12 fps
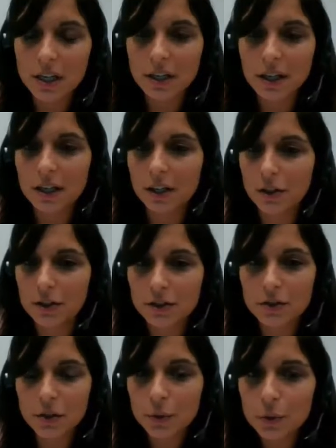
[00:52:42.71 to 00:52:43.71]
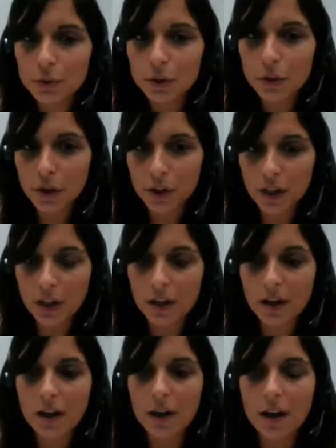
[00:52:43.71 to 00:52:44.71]
and according to you, what do you think
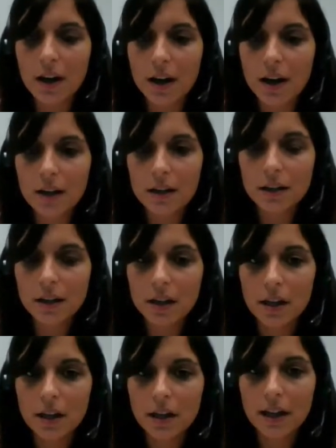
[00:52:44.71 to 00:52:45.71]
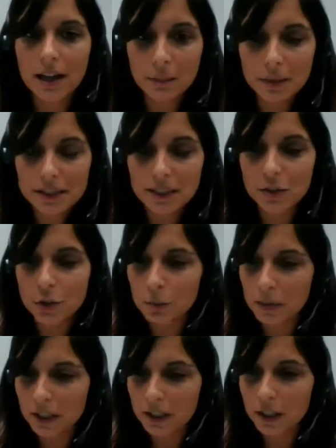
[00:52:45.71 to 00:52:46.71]
are the elements that should
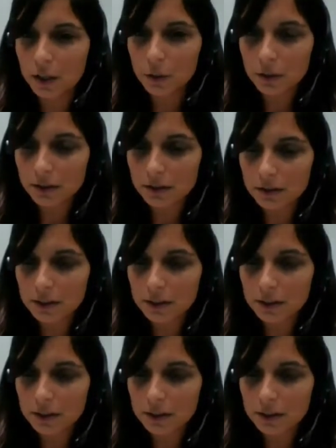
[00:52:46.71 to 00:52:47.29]
be included